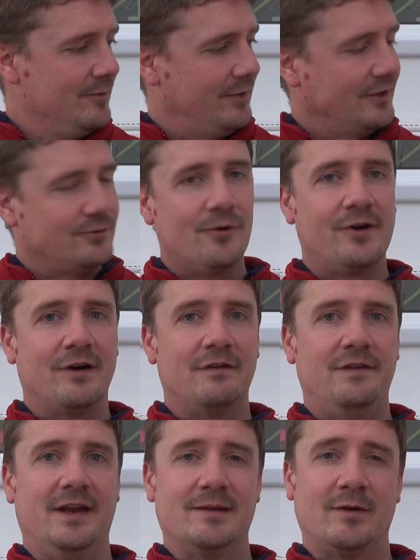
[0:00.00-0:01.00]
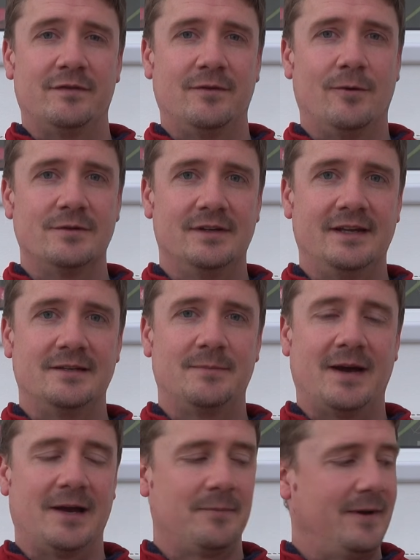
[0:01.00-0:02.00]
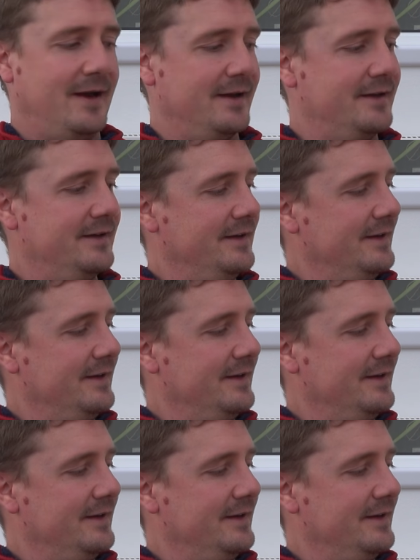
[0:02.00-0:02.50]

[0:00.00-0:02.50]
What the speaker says: But it's all got to fit in a 40-litre backpack.